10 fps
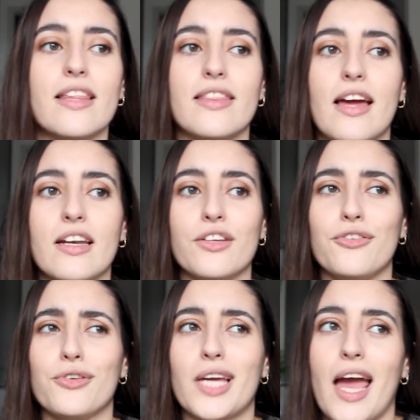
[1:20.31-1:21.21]
then
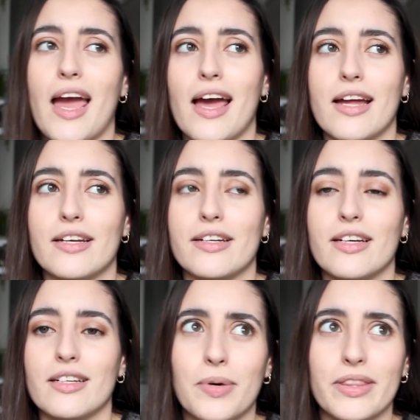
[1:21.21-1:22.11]
you can
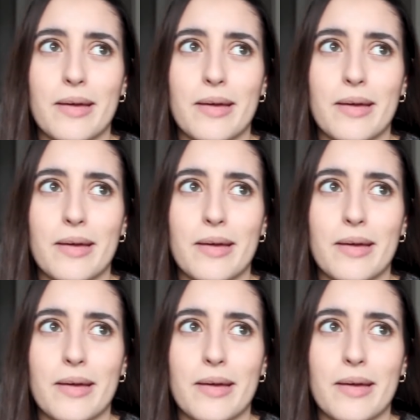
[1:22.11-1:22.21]
put